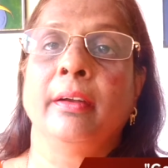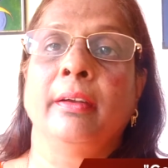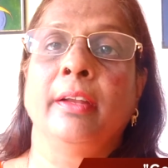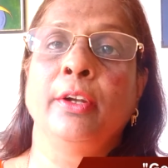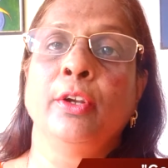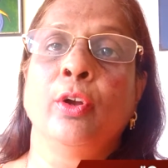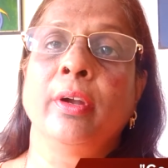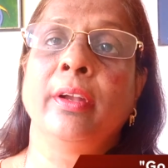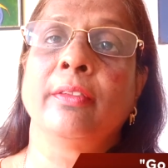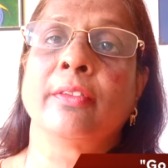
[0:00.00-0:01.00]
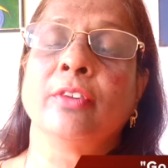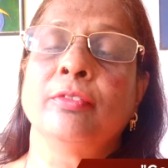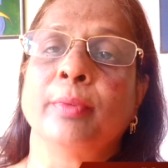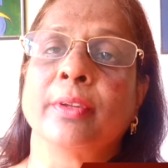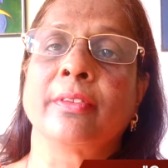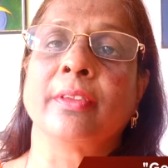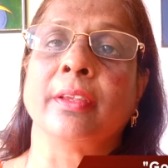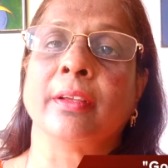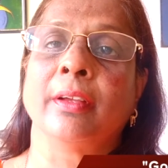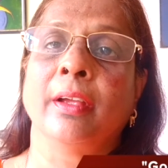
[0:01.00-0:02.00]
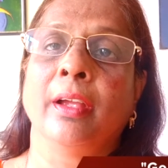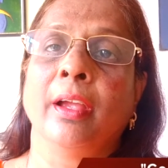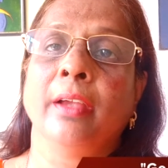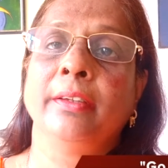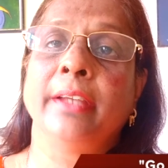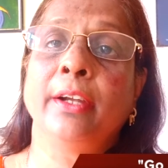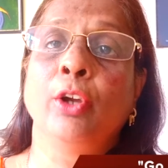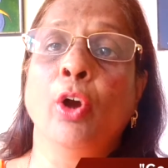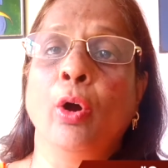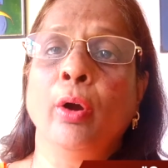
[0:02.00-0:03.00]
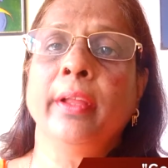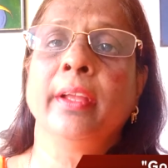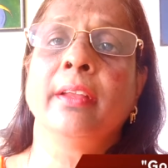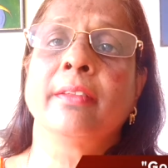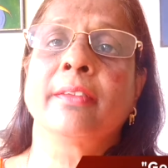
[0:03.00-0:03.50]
did not deserve mercy. Yet God in His